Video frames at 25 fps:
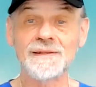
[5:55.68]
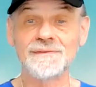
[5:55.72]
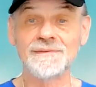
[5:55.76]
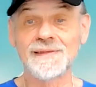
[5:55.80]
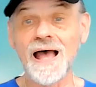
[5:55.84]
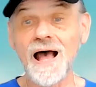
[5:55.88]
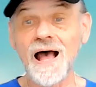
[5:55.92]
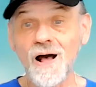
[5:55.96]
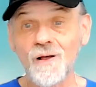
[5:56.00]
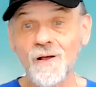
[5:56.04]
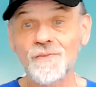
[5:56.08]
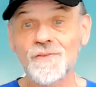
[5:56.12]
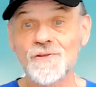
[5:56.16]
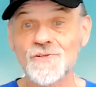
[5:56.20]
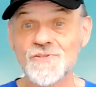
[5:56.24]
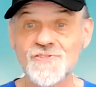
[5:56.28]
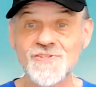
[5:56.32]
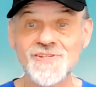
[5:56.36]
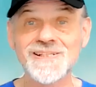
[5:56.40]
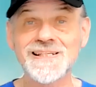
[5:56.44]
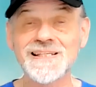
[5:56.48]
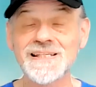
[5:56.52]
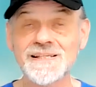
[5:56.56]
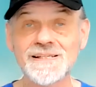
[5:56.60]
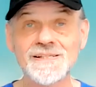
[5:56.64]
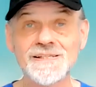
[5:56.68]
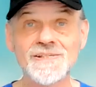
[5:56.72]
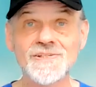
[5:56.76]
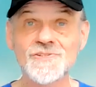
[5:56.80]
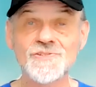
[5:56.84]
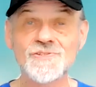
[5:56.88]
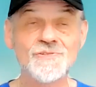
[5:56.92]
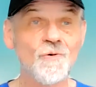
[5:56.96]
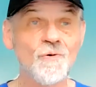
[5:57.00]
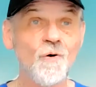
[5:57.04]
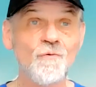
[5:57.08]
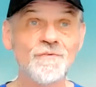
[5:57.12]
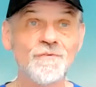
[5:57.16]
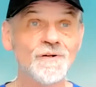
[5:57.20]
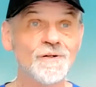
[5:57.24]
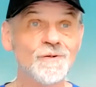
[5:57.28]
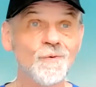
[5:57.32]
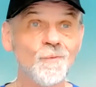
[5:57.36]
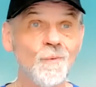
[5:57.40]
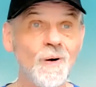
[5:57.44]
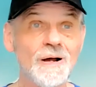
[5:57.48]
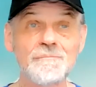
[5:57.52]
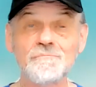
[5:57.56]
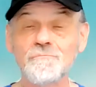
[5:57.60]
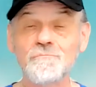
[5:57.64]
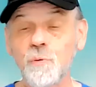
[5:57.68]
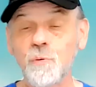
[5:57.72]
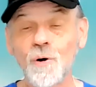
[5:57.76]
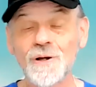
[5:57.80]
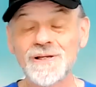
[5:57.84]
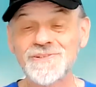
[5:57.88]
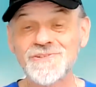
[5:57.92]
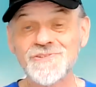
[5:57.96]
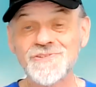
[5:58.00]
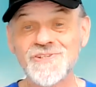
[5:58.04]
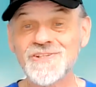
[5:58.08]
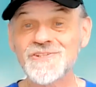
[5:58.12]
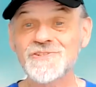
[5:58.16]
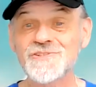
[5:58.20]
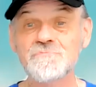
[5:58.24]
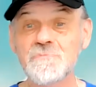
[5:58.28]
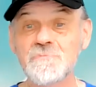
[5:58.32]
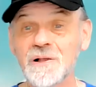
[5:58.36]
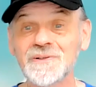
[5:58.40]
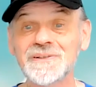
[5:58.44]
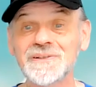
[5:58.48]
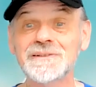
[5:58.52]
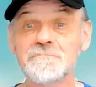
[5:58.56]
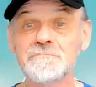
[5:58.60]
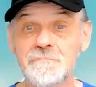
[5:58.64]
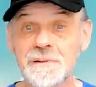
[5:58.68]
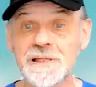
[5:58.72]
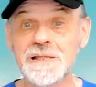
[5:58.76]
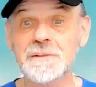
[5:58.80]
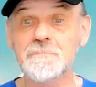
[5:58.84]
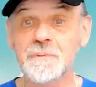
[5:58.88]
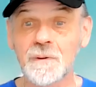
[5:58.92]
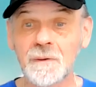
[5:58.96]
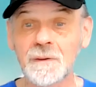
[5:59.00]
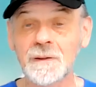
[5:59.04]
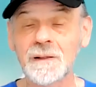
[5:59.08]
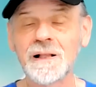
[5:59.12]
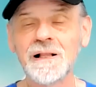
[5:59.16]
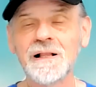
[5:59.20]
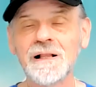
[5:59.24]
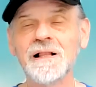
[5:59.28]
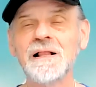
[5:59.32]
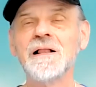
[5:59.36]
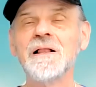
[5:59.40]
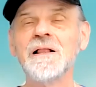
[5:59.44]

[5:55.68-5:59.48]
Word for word: And now the city is over 1.6 million people.